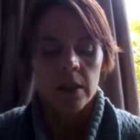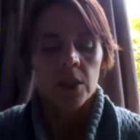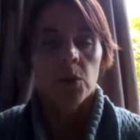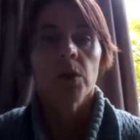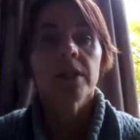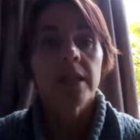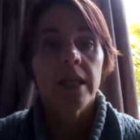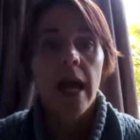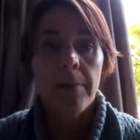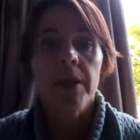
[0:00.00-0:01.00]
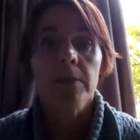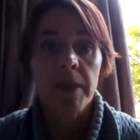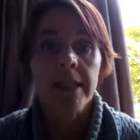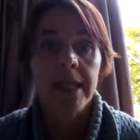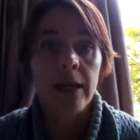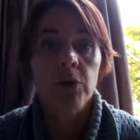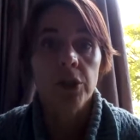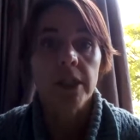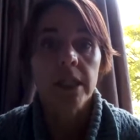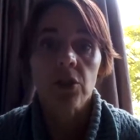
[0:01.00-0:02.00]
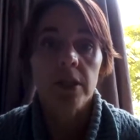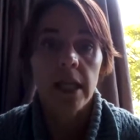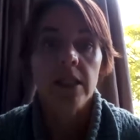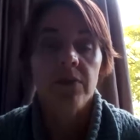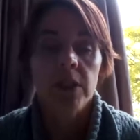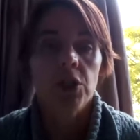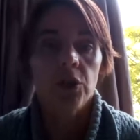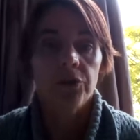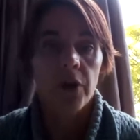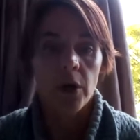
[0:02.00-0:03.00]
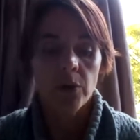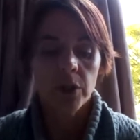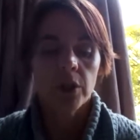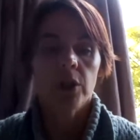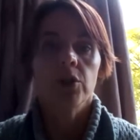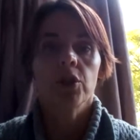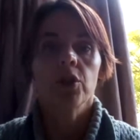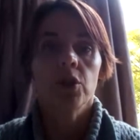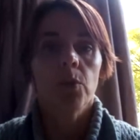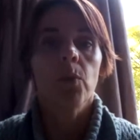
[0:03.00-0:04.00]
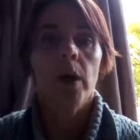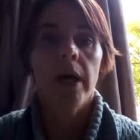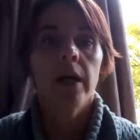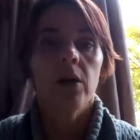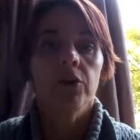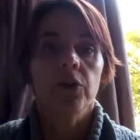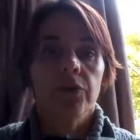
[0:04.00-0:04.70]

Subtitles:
So once the app has been downloaded successfully to your phone, you should somewhere on your